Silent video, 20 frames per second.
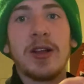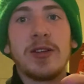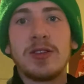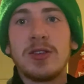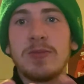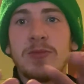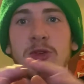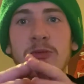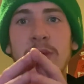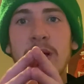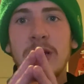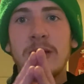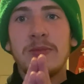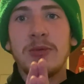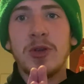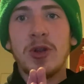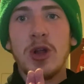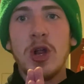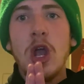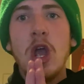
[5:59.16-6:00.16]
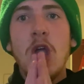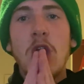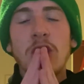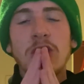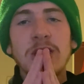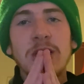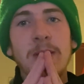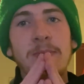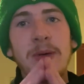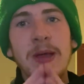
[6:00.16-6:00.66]
had to mute my computer. You're
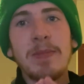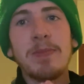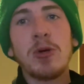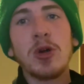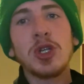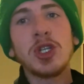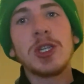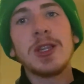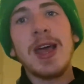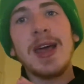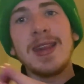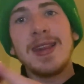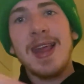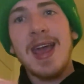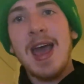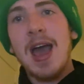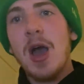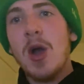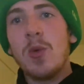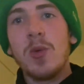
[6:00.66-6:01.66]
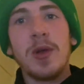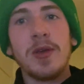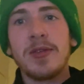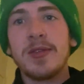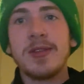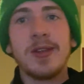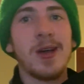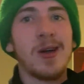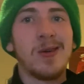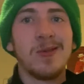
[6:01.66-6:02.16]
seeing a big push in that now with,
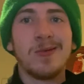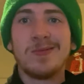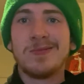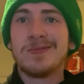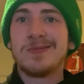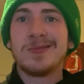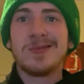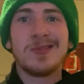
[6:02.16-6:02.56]
you know,